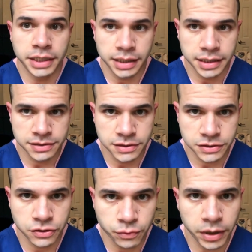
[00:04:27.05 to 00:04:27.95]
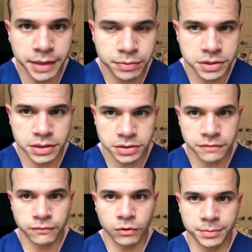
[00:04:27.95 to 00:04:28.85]
and is this the right procedure
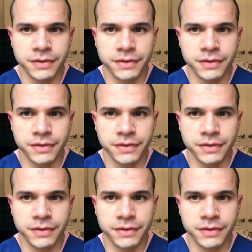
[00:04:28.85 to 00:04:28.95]
for me?